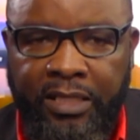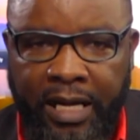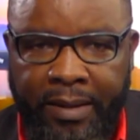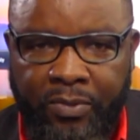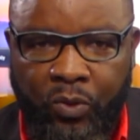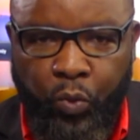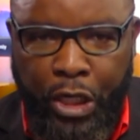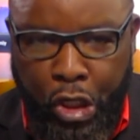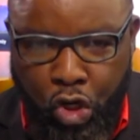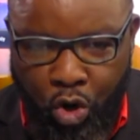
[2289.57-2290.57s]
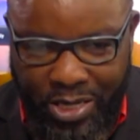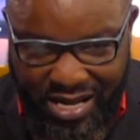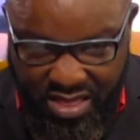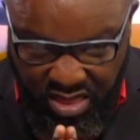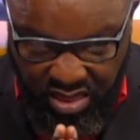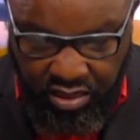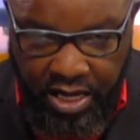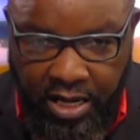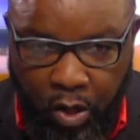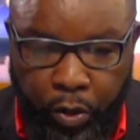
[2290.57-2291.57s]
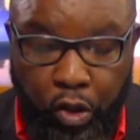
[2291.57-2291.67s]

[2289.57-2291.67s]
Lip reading: times we don't think.